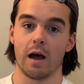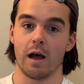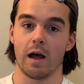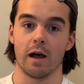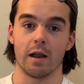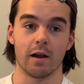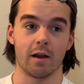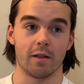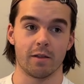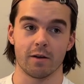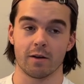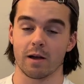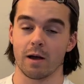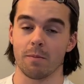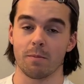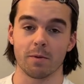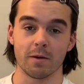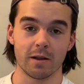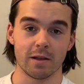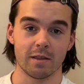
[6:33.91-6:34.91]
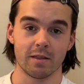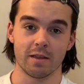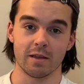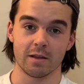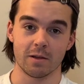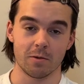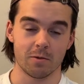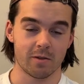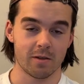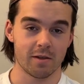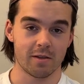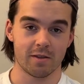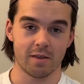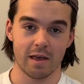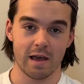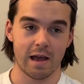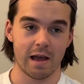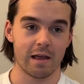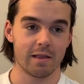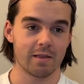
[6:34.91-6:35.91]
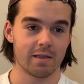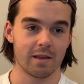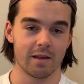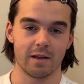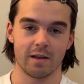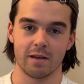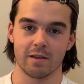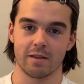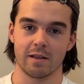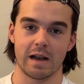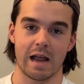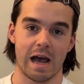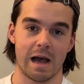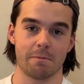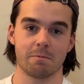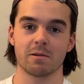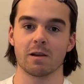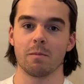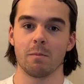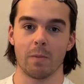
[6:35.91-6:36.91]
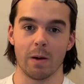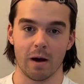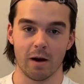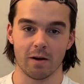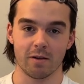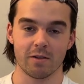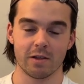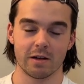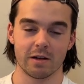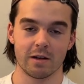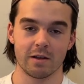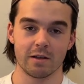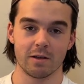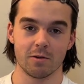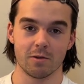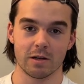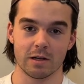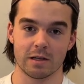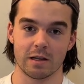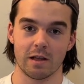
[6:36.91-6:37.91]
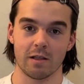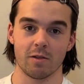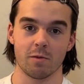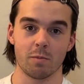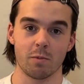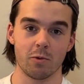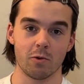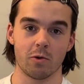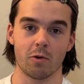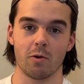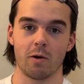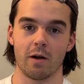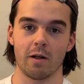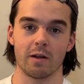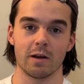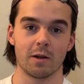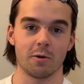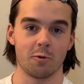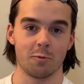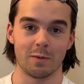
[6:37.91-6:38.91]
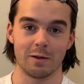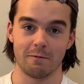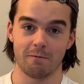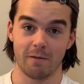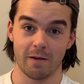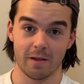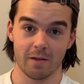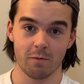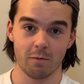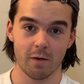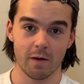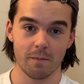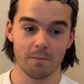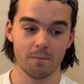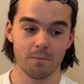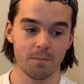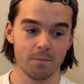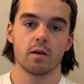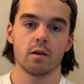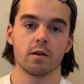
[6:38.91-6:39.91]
Another company that uses that is an apt comparison to Yuketen's boot quality would be Visvim.